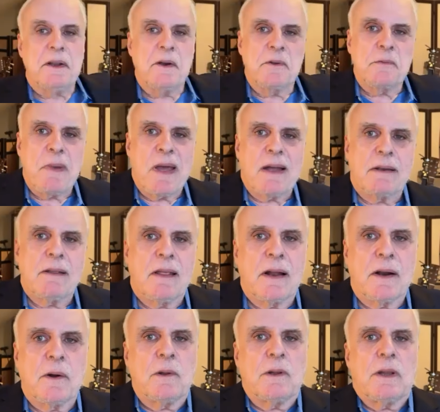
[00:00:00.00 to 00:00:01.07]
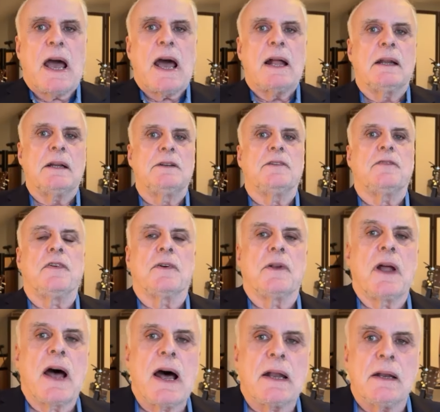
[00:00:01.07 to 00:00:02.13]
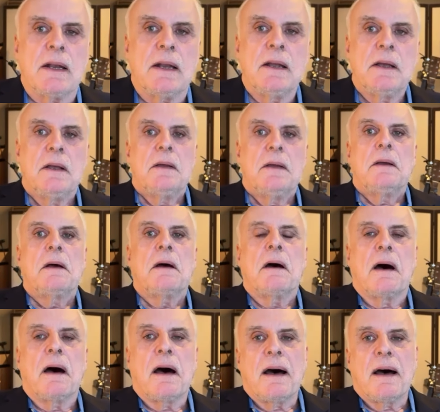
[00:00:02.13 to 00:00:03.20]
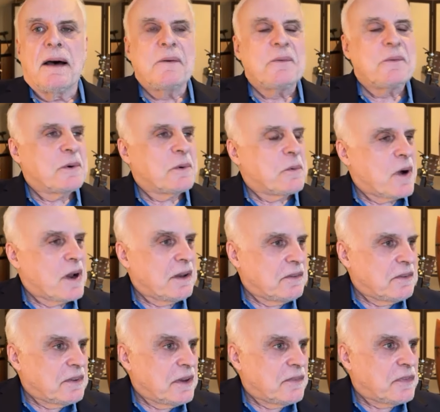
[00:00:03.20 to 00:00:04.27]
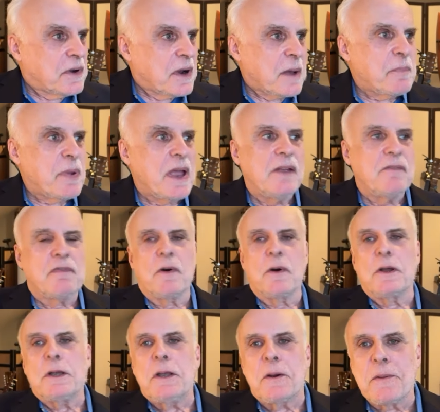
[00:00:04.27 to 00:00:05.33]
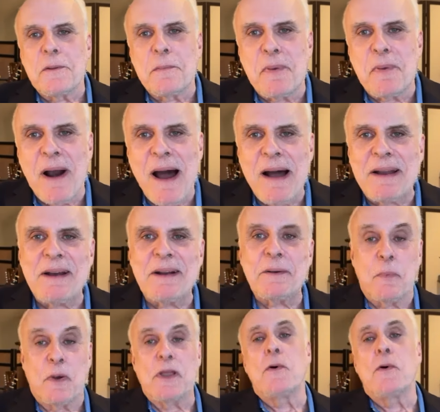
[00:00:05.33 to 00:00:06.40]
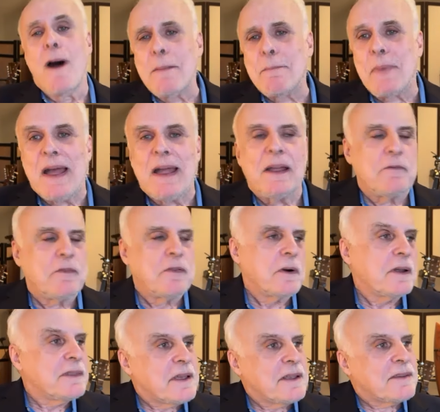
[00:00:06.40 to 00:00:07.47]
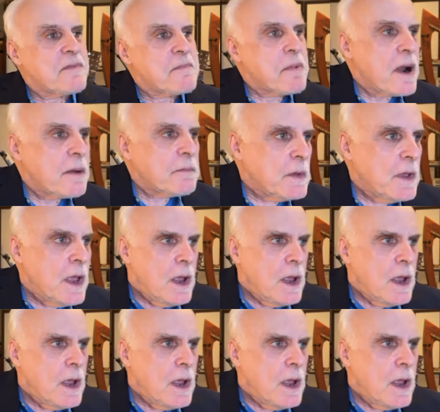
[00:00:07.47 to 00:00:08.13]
goes back to that old adage if you're not uh, what is it if you're not paying for it? You're the product, but you are paying for it. That's the problem. Yeah,